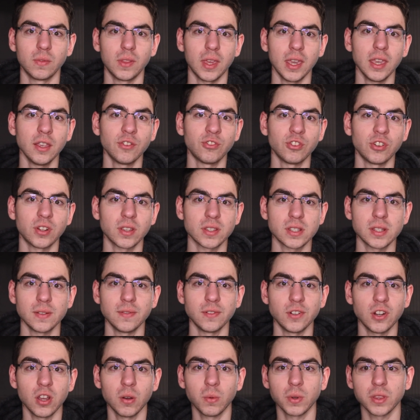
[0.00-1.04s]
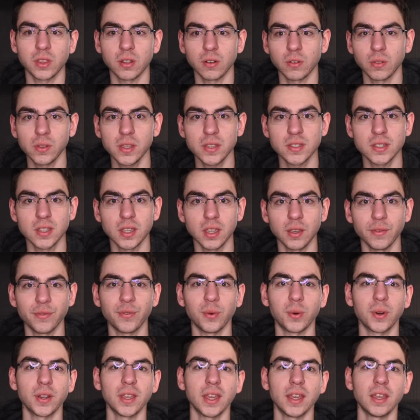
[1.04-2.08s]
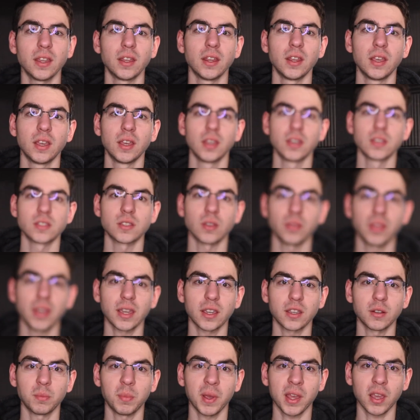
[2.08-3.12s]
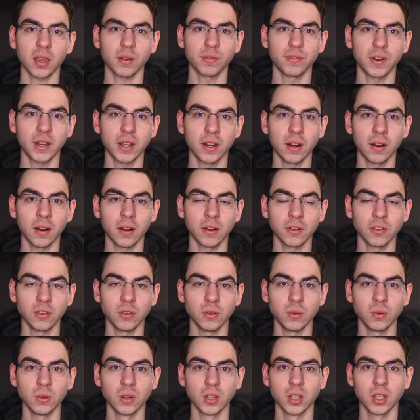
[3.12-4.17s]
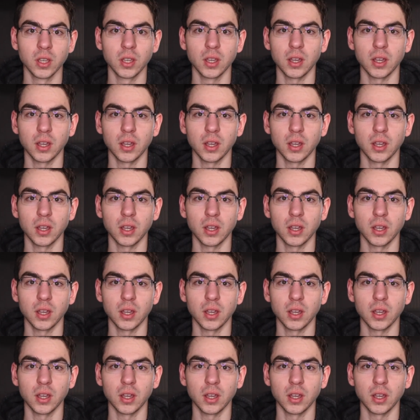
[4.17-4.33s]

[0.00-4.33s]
the agent doesn't even know what they're listing it for yet, so that could backfire on you.